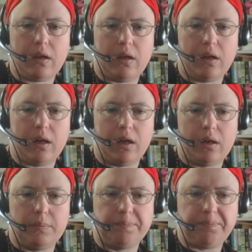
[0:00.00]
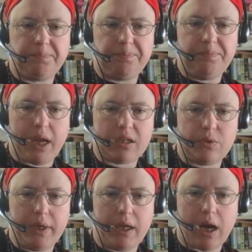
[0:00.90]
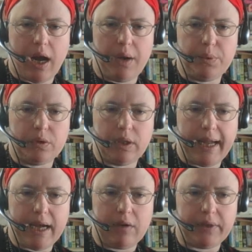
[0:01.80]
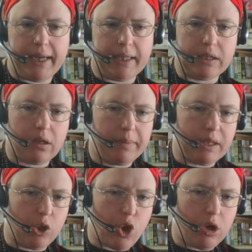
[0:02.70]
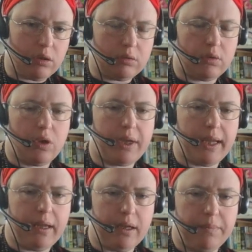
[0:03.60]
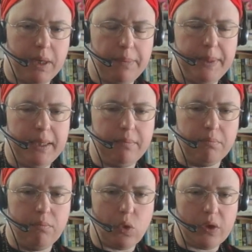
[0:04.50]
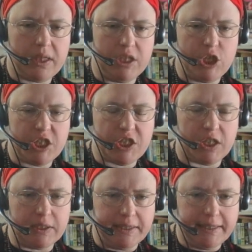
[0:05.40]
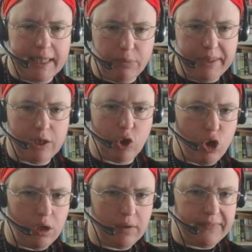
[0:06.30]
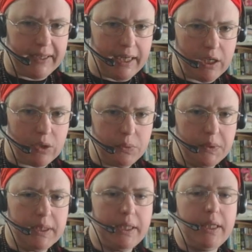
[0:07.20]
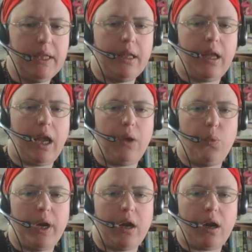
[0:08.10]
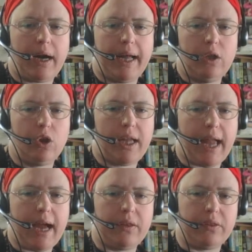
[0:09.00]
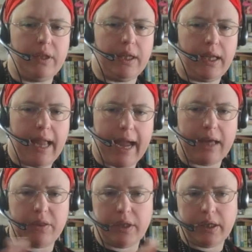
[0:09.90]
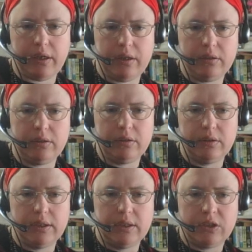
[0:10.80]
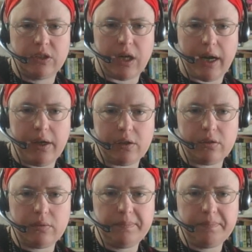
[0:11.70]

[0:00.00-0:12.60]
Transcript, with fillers: Um, next week, I will have a little bit long, okay, it might be more than just a little bit longer video where I look at the Catholic style